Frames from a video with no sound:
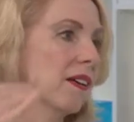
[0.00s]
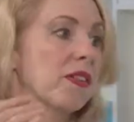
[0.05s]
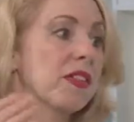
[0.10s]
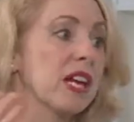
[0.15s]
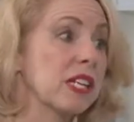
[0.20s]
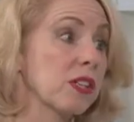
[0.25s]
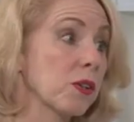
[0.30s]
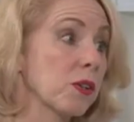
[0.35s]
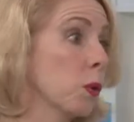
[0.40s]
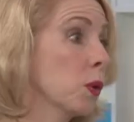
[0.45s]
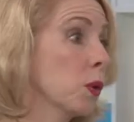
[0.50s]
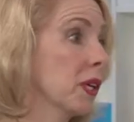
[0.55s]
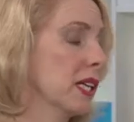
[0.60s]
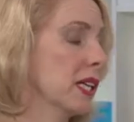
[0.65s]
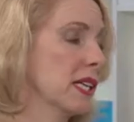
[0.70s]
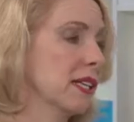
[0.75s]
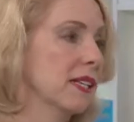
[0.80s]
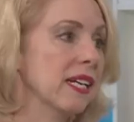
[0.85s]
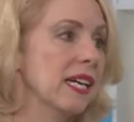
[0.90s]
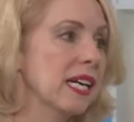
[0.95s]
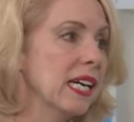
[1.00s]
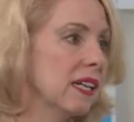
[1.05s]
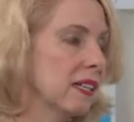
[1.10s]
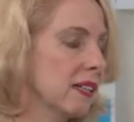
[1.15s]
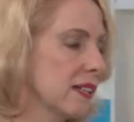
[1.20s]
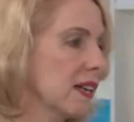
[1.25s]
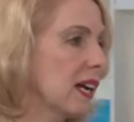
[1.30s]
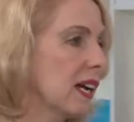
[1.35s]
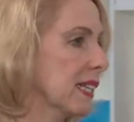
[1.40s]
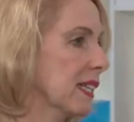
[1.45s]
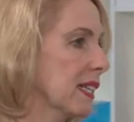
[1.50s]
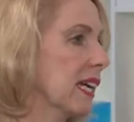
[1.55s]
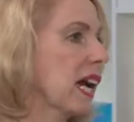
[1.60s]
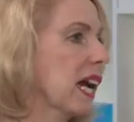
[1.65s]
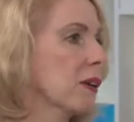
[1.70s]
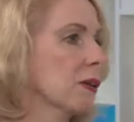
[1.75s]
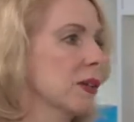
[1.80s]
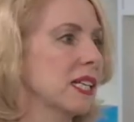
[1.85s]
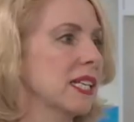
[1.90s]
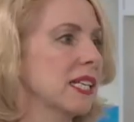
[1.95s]
That's all it is. Again, it's like
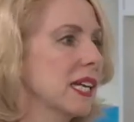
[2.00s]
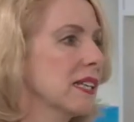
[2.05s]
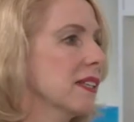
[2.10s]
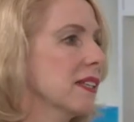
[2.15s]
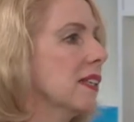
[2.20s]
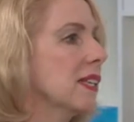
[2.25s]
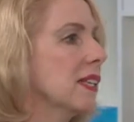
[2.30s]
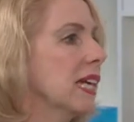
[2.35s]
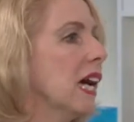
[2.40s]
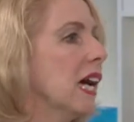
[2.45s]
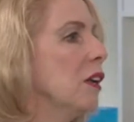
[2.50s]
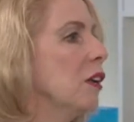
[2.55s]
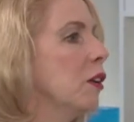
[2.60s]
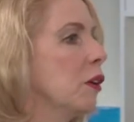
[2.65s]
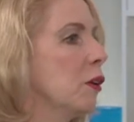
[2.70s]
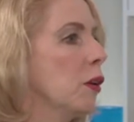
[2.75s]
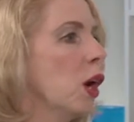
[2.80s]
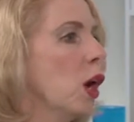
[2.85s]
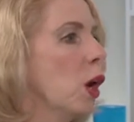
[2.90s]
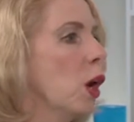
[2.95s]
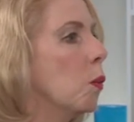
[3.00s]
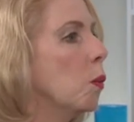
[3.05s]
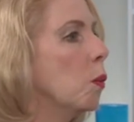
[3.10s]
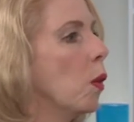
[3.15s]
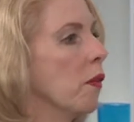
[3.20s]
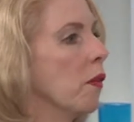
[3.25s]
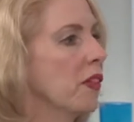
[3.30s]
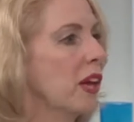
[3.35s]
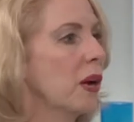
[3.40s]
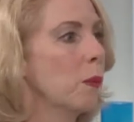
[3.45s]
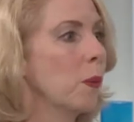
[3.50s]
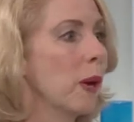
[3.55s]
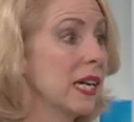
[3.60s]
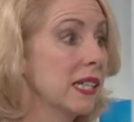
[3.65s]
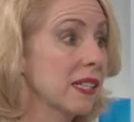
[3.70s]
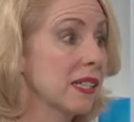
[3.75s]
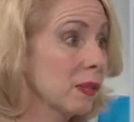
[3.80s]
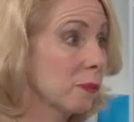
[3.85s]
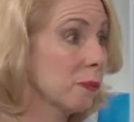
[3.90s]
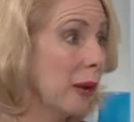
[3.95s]
scales. It doesn't tell you what that
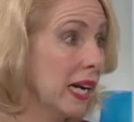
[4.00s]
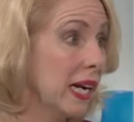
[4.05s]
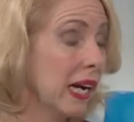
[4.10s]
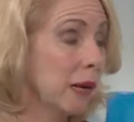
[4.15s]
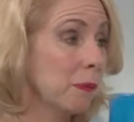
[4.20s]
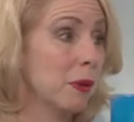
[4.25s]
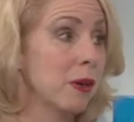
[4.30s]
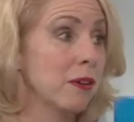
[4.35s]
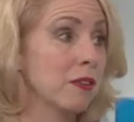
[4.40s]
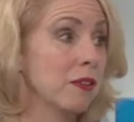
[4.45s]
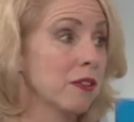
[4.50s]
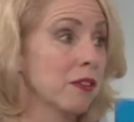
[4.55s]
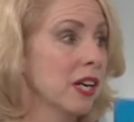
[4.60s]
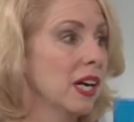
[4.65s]
weight is made up of.